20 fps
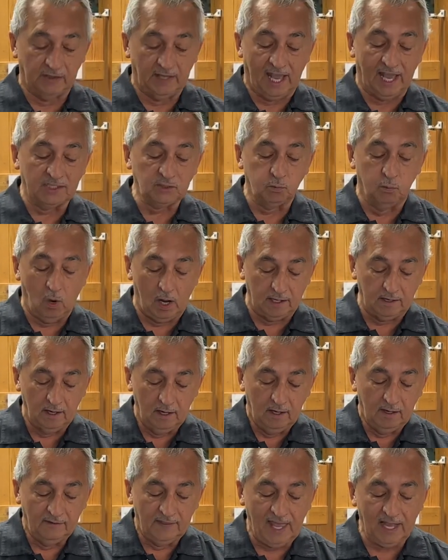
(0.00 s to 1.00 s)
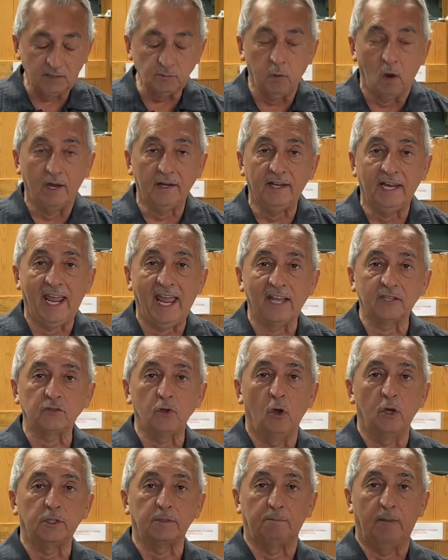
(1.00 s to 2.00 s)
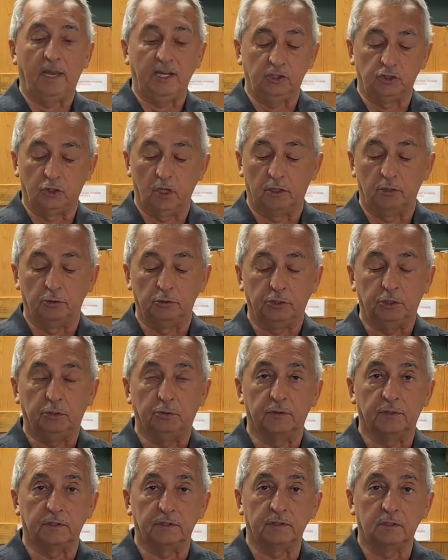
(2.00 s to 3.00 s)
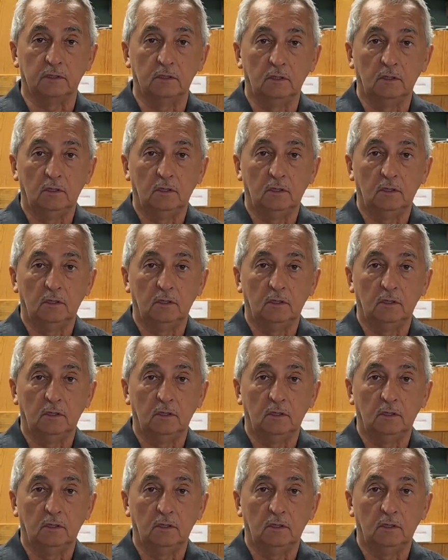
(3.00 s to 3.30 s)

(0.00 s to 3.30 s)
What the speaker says: That's what NASA Space Shuttle uses.